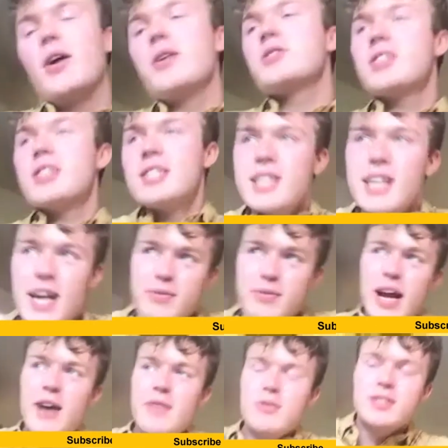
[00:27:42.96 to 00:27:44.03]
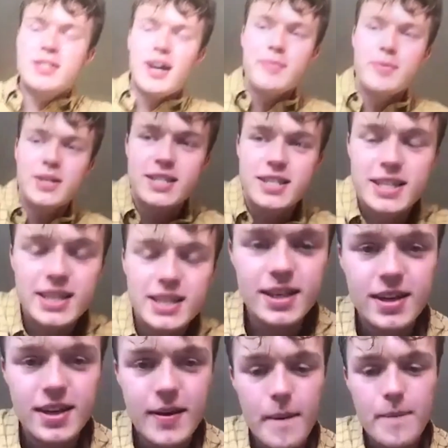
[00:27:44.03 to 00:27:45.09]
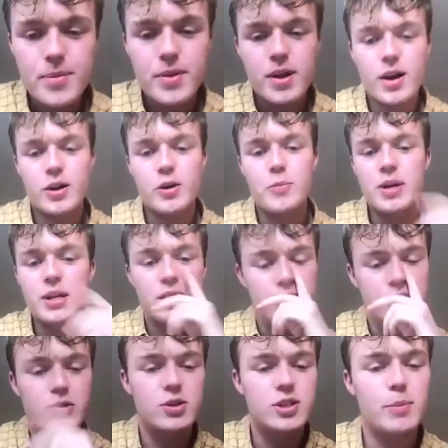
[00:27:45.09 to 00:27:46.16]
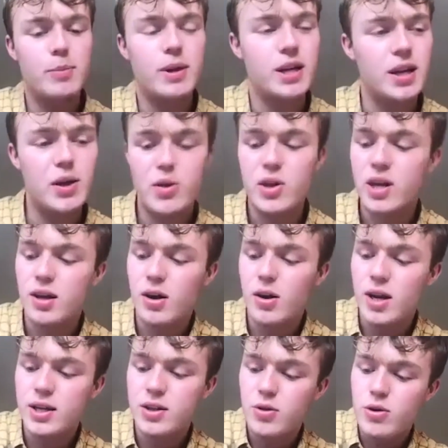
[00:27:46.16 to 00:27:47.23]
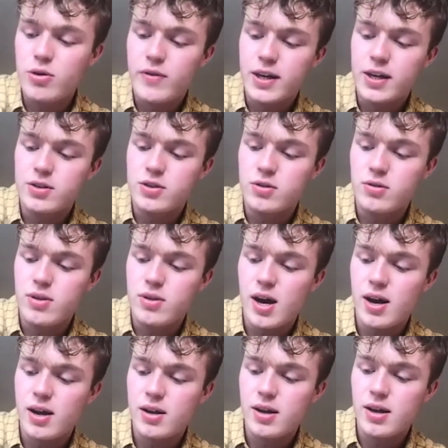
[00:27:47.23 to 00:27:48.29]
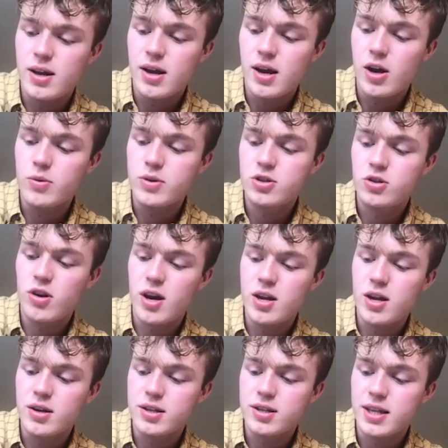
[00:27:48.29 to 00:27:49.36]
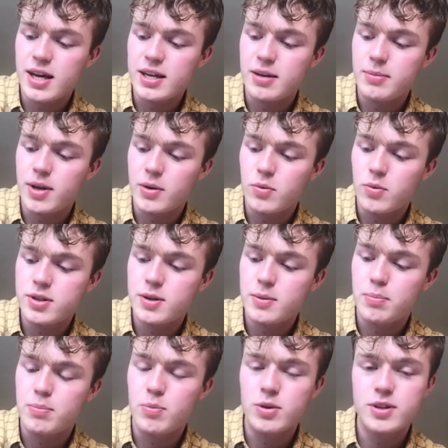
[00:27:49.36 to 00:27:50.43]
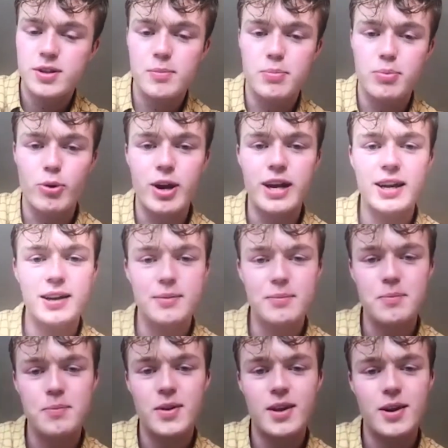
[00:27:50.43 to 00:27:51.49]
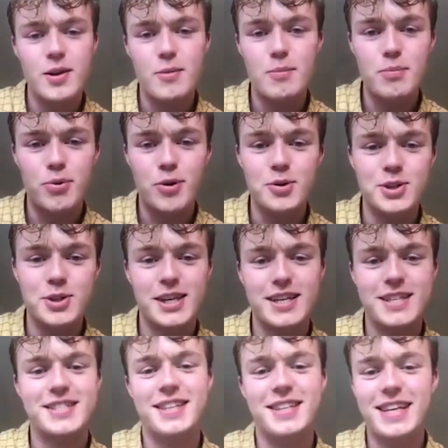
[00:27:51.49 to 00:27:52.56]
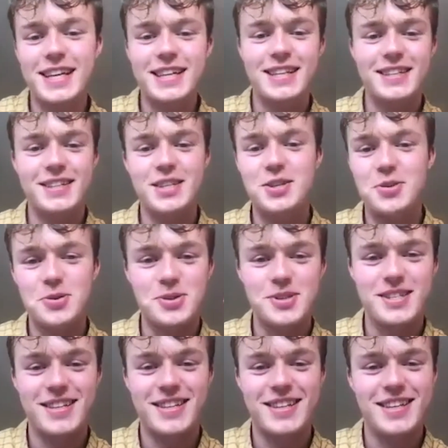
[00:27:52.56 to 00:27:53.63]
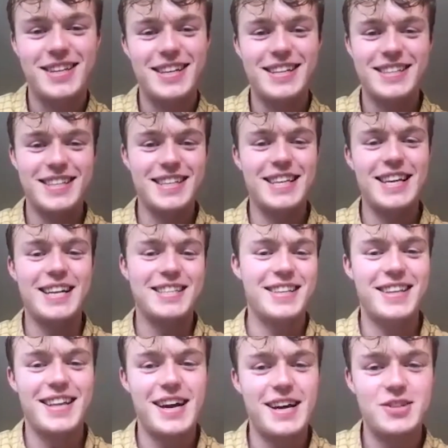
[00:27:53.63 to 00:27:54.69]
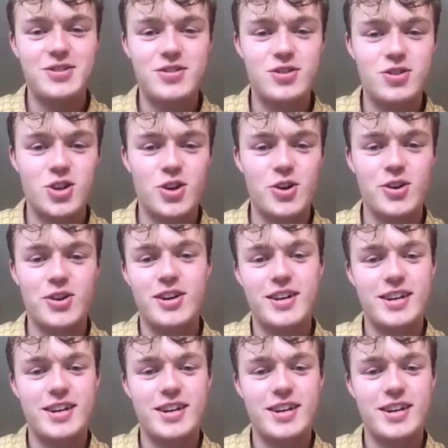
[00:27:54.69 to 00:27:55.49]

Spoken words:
was just going to say, every time I see a comedian do something and I think, oh, I don't know if I could do that, I always try and understand. I'm like, what's the brain process that they used to get to that joke?